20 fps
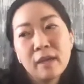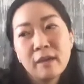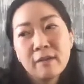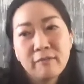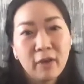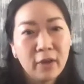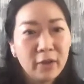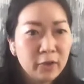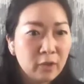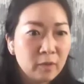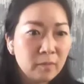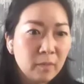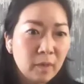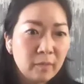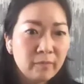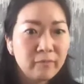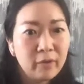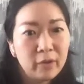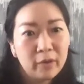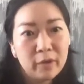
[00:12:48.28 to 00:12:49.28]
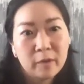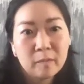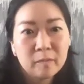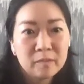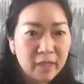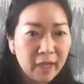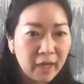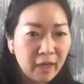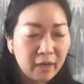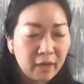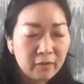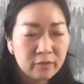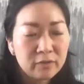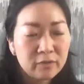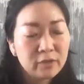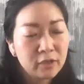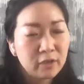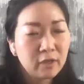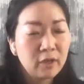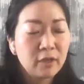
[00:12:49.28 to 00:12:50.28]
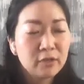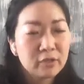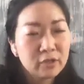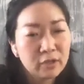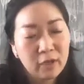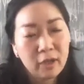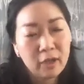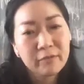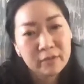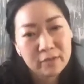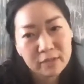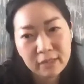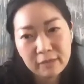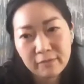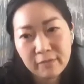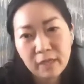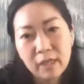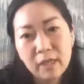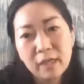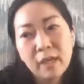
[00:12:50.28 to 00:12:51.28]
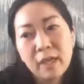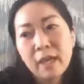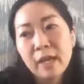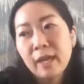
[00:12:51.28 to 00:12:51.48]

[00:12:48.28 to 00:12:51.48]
volume up, volume down, turn on, turn off the TV.